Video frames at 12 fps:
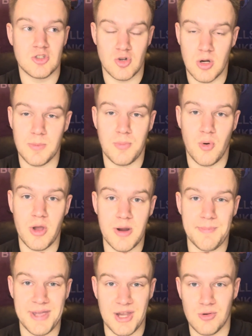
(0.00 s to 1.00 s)
Jordan
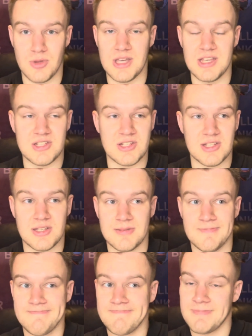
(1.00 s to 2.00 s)
Poyer being released.
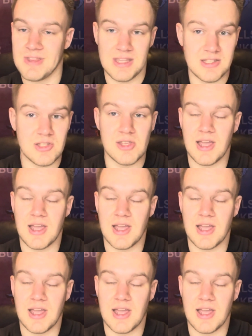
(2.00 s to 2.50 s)
These